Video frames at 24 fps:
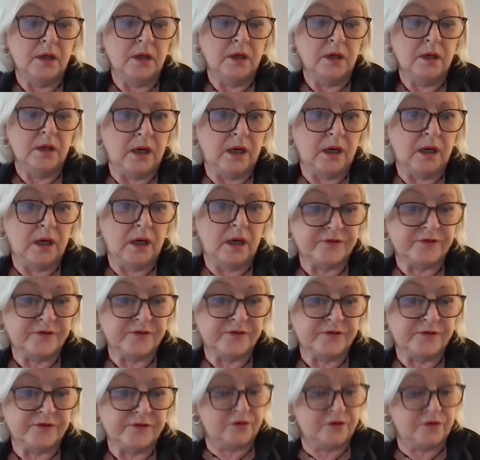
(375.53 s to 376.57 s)
uh,
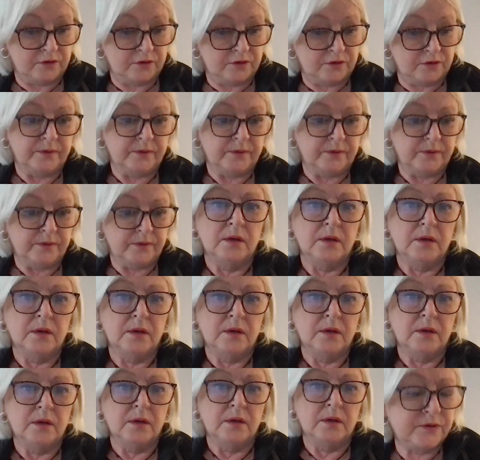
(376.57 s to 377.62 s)
service you?
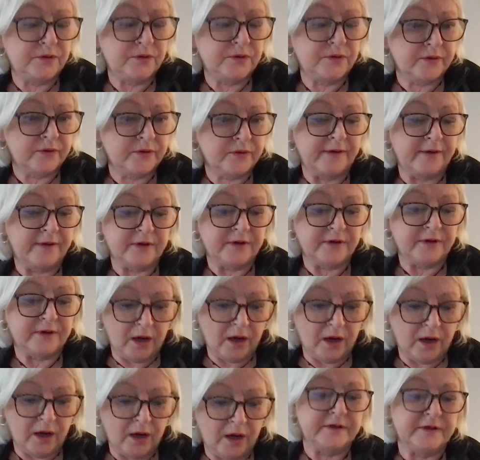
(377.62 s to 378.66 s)
But you still have an
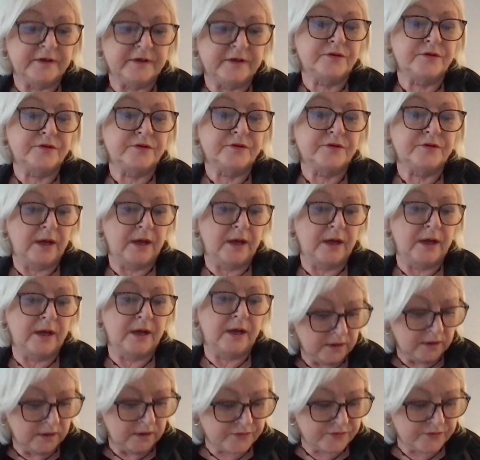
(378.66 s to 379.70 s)
office, you have
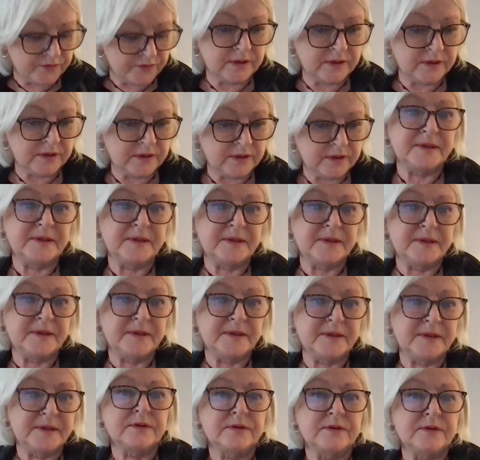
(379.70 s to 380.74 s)
certain
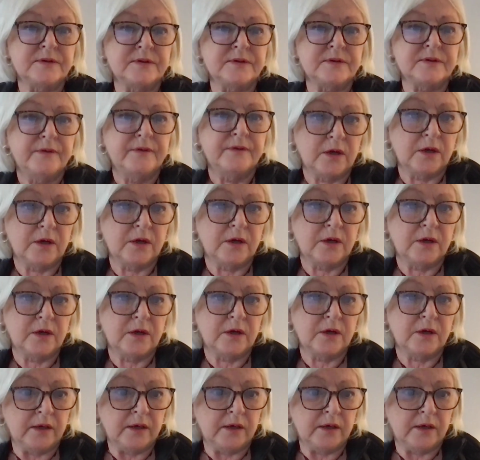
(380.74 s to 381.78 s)
expenses that are
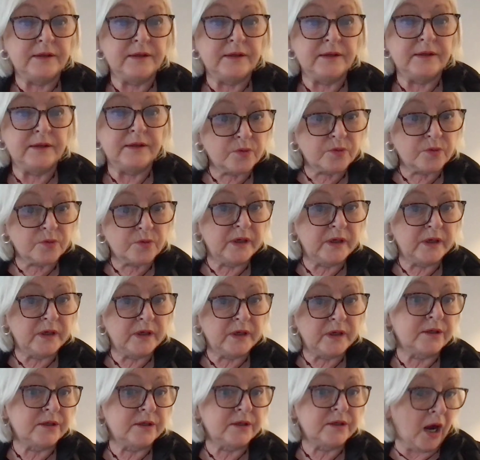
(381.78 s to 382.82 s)
required, and that's where we get
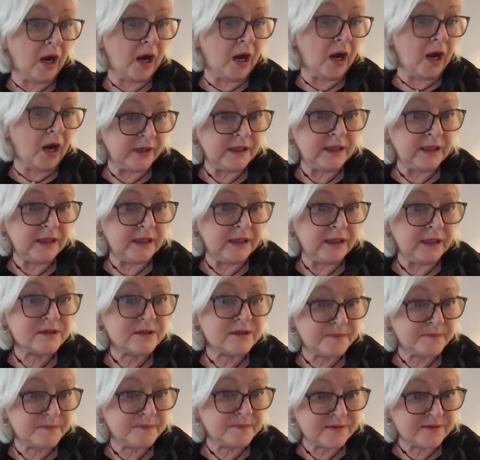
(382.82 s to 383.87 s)
into operating
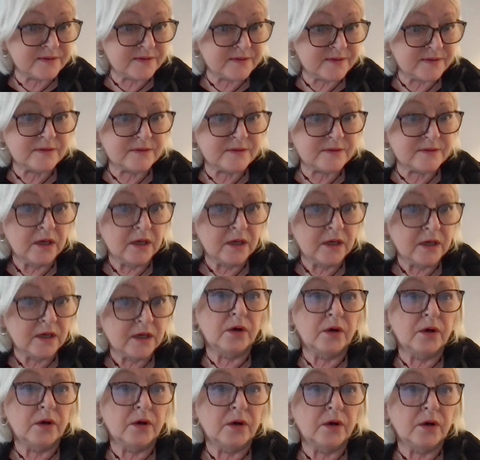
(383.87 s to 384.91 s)
expenses
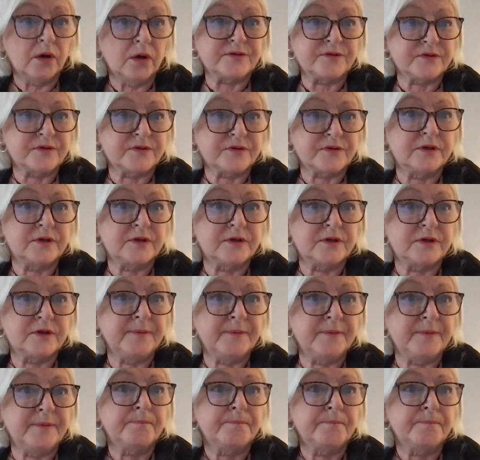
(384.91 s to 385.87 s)
or costs. Excuse me.